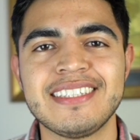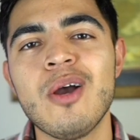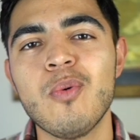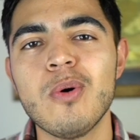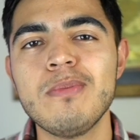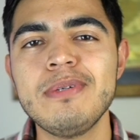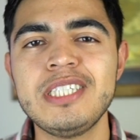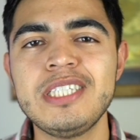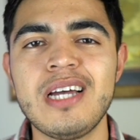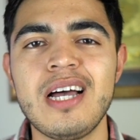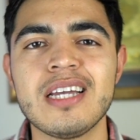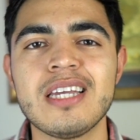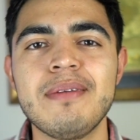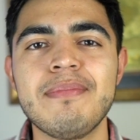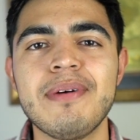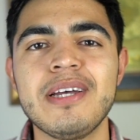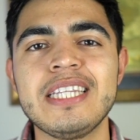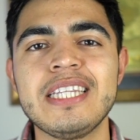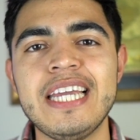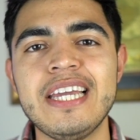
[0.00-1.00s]
We'll be talking
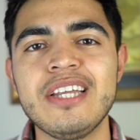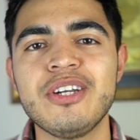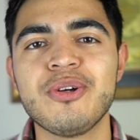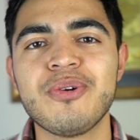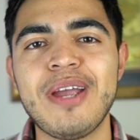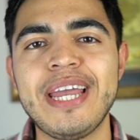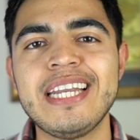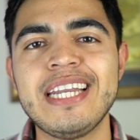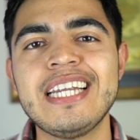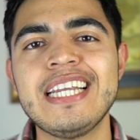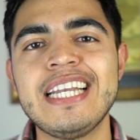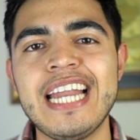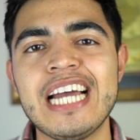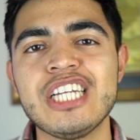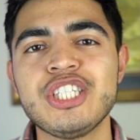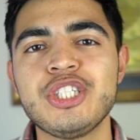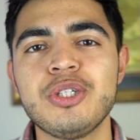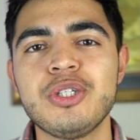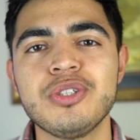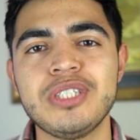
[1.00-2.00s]
about the Integrated
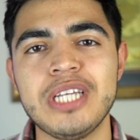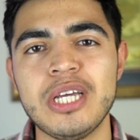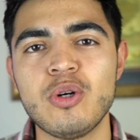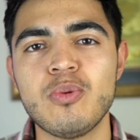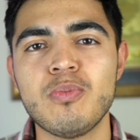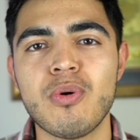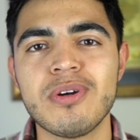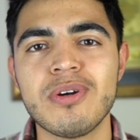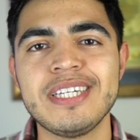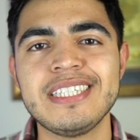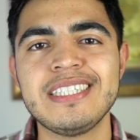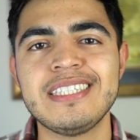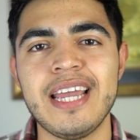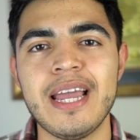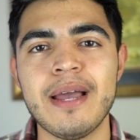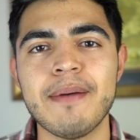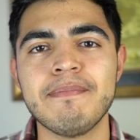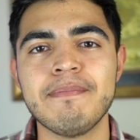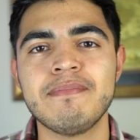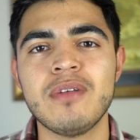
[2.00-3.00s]
National Dental Board
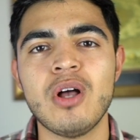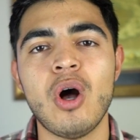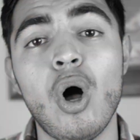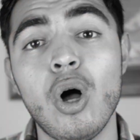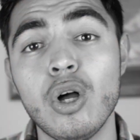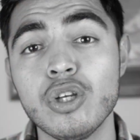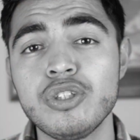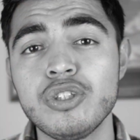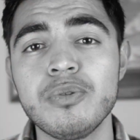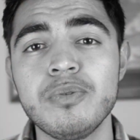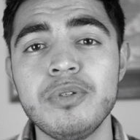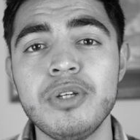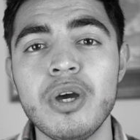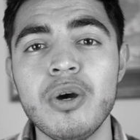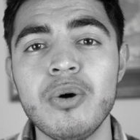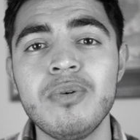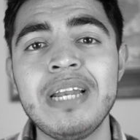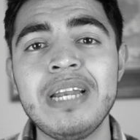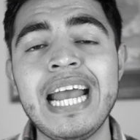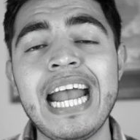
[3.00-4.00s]
Exam, also
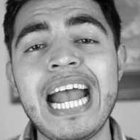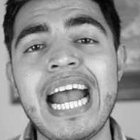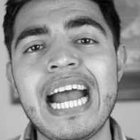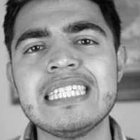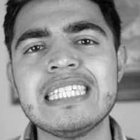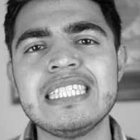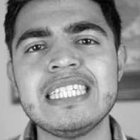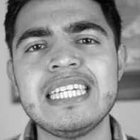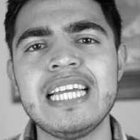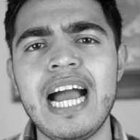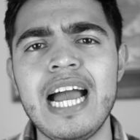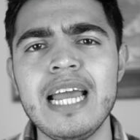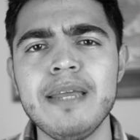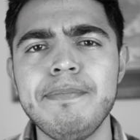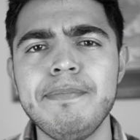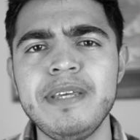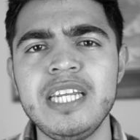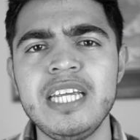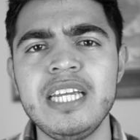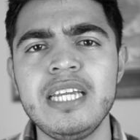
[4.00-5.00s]
known as the I
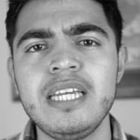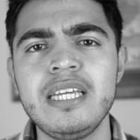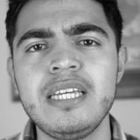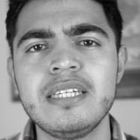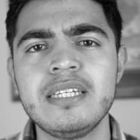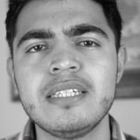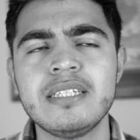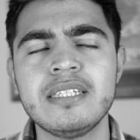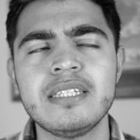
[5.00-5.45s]
B D E,